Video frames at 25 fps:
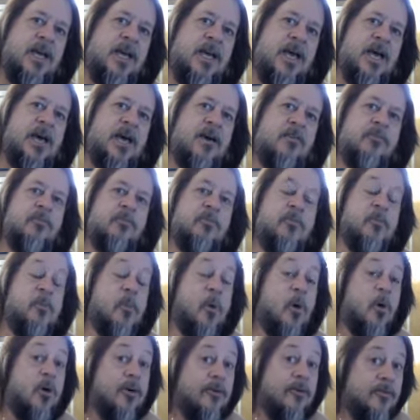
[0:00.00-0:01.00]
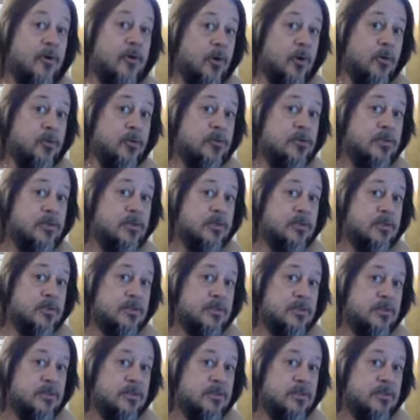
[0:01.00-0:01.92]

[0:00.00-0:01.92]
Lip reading: have more votes